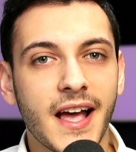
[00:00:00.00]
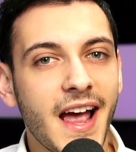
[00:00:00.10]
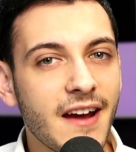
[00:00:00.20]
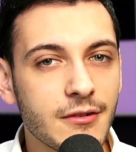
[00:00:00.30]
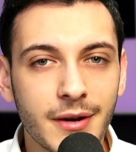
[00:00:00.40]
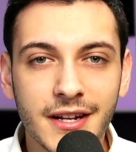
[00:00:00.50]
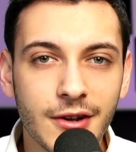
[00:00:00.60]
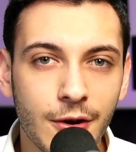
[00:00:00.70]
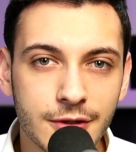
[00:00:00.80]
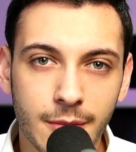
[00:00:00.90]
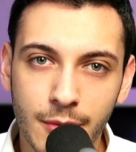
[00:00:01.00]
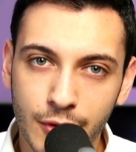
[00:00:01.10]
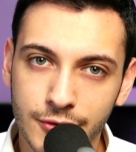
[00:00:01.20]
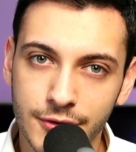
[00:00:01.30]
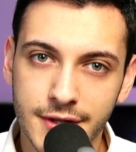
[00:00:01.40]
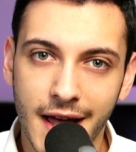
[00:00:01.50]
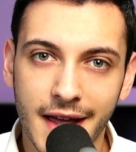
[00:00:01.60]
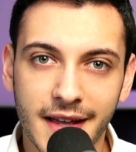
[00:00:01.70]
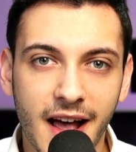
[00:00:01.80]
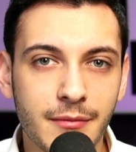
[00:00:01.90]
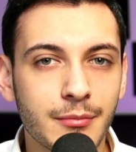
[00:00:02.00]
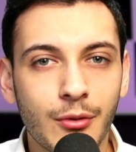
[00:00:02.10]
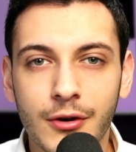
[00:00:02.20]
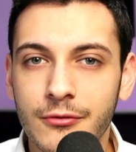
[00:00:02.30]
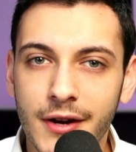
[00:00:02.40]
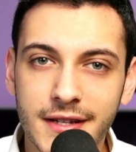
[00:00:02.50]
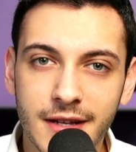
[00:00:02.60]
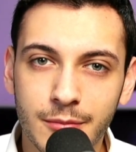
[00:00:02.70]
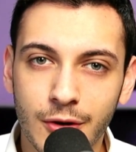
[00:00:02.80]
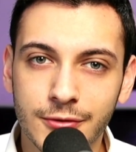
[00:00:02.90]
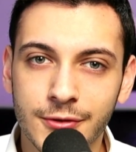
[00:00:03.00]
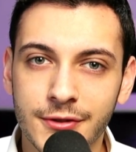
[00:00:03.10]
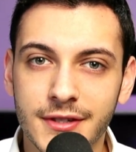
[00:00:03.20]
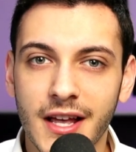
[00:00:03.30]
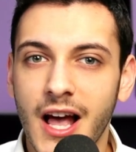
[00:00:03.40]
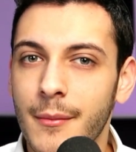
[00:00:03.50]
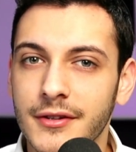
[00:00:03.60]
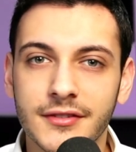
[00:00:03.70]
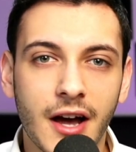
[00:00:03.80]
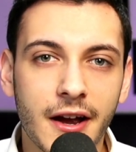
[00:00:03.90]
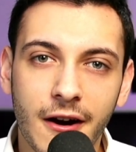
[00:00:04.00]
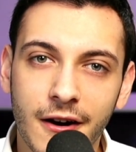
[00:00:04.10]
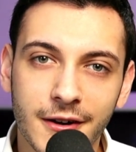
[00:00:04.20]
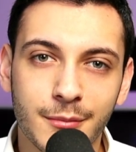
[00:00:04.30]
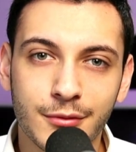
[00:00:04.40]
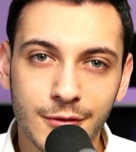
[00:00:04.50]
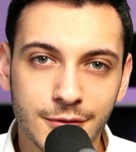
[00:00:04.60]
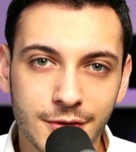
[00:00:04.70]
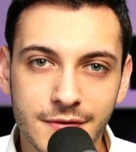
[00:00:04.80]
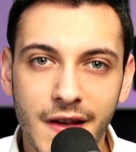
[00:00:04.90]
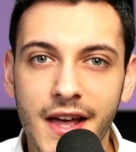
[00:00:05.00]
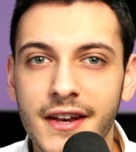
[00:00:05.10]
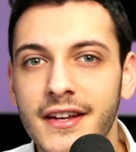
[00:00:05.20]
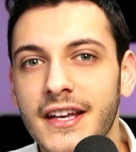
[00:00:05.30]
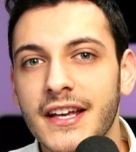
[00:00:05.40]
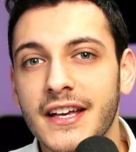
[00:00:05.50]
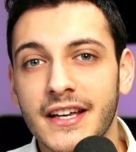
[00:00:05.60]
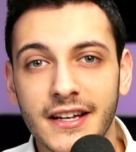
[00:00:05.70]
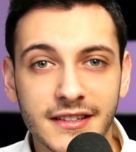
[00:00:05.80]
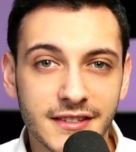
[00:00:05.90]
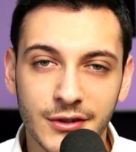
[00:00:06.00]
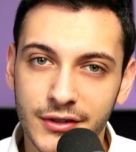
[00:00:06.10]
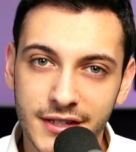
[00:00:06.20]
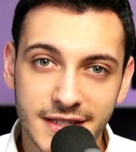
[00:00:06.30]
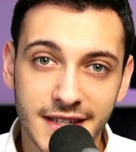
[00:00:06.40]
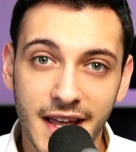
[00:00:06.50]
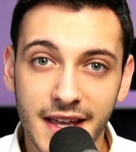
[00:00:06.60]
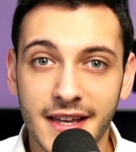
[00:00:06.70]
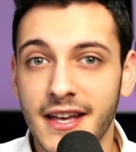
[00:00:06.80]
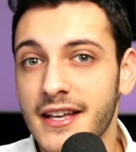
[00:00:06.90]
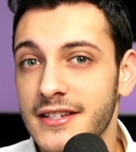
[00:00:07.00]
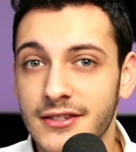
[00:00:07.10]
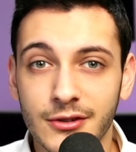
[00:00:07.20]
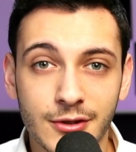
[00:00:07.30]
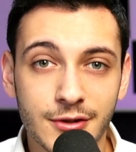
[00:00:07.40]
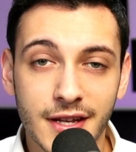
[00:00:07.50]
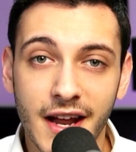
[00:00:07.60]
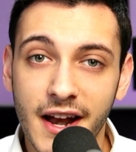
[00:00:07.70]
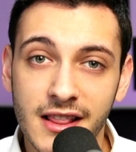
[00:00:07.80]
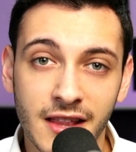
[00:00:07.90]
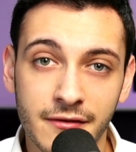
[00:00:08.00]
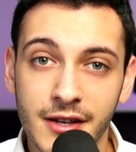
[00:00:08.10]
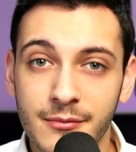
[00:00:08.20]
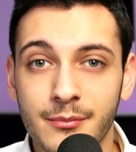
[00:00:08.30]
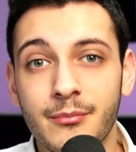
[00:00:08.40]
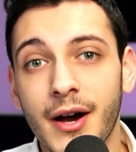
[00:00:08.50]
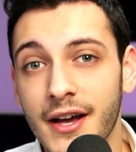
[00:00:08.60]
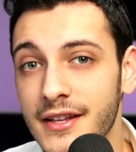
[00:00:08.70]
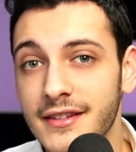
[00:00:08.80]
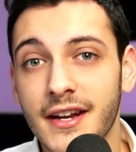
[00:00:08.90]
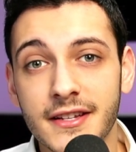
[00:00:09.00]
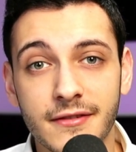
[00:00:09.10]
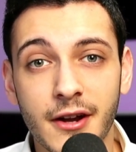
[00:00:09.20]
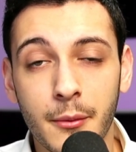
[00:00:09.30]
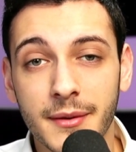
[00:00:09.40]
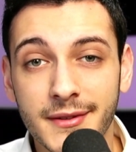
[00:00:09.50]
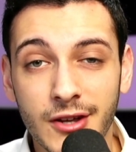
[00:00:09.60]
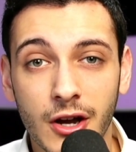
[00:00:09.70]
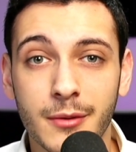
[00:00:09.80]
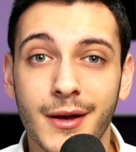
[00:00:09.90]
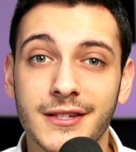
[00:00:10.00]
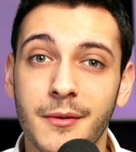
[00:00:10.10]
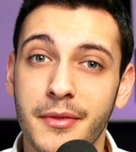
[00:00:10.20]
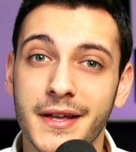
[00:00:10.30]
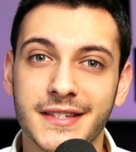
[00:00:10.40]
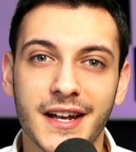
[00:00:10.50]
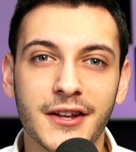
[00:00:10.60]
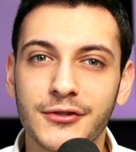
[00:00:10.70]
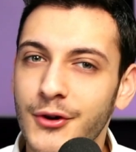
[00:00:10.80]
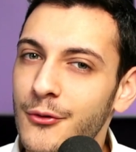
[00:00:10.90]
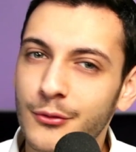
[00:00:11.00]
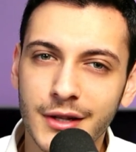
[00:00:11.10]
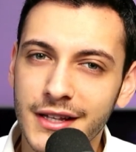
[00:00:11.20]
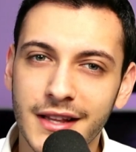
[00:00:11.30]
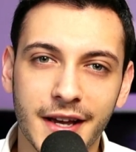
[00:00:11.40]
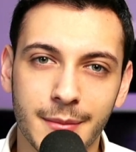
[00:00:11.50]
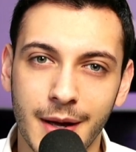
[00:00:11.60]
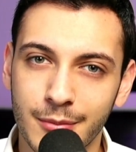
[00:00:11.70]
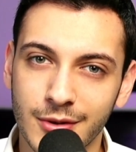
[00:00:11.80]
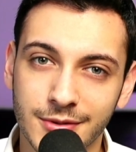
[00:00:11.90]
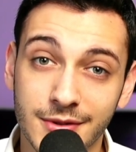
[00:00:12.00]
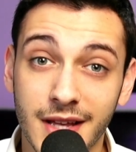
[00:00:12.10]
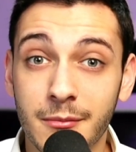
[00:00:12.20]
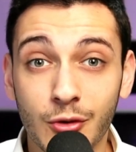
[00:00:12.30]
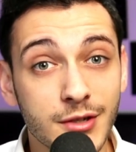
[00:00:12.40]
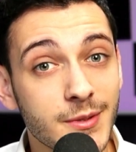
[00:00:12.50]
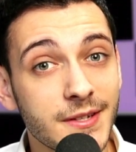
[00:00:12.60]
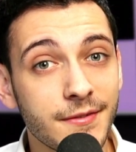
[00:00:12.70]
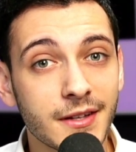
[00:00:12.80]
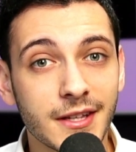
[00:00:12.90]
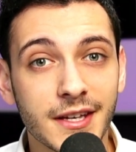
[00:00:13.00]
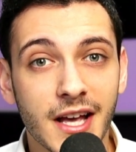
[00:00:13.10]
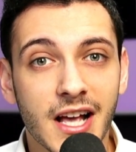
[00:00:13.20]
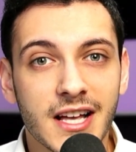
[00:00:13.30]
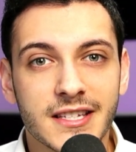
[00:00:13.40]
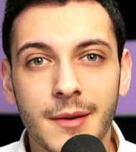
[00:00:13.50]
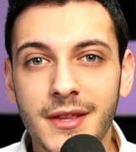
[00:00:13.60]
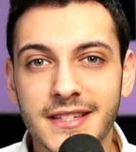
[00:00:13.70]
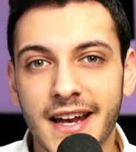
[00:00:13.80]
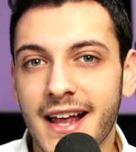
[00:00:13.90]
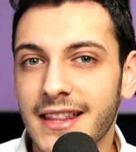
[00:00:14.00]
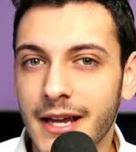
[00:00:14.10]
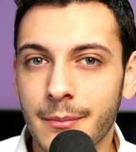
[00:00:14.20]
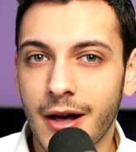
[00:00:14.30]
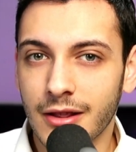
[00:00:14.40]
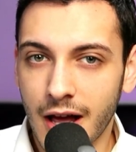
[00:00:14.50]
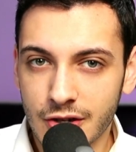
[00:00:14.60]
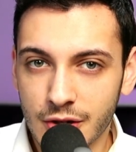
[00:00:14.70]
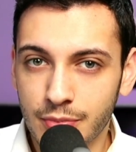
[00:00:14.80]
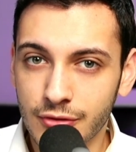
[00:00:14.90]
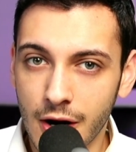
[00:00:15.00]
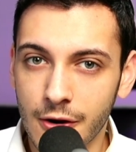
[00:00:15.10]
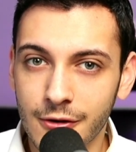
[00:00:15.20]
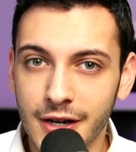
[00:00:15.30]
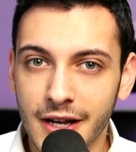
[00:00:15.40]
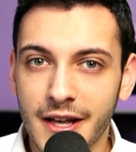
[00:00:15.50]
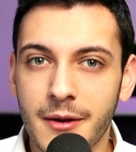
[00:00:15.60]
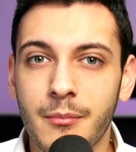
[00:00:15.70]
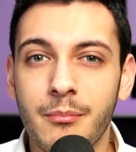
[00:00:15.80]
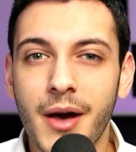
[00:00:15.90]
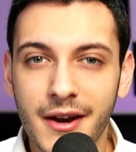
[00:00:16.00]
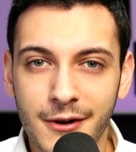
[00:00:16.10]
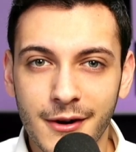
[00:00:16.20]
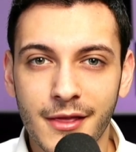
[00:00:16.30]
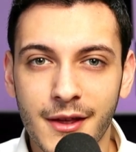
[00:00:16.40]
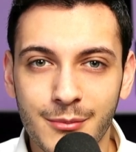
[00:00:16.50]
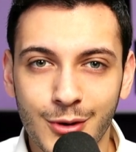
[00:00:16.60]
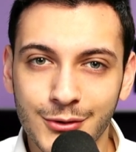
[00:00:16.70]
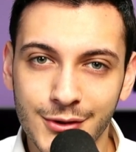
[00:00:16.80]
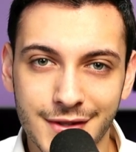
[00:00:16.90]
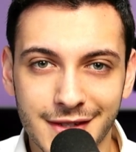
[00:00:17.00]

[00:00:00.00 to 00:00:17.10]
Everybody knows I'm a Pro Tools guy. I've been born and raised on Pro Tools. I'm a diehard Pro Tools fan until this day. I still use it and I love it. But in today's video, I'm going to be talking about some things that I don't really like about Pro Tools. And more specifically, some things that I like about Logic Pro better than Pro Tools.